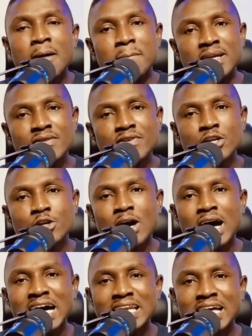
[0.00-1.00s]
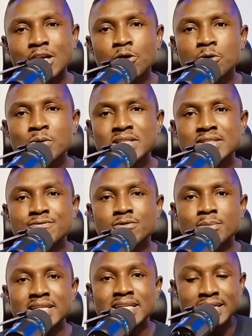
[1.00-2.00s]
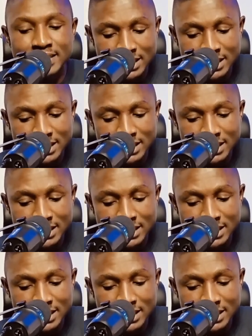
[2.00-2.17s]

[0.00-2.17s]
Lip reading: believing in your heart that God raised him from the dead,